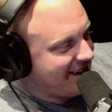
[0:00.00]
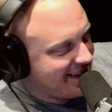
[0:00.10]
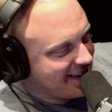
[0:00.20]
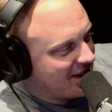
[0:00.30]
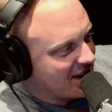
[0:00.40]

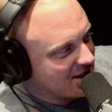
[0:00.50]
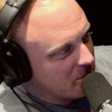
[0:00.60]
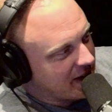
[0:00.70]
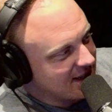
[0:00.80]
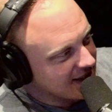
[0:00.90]
Um, so every
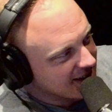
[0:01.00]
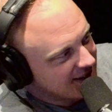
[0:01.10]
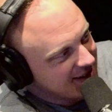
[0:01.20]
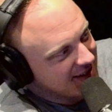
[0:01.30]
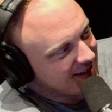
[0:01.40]
amazing. night was
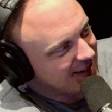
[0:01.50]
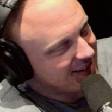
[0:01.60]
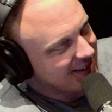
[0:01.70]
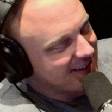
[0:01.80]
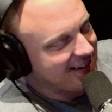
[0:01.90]
something.
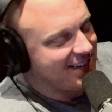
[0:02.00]
Yeah.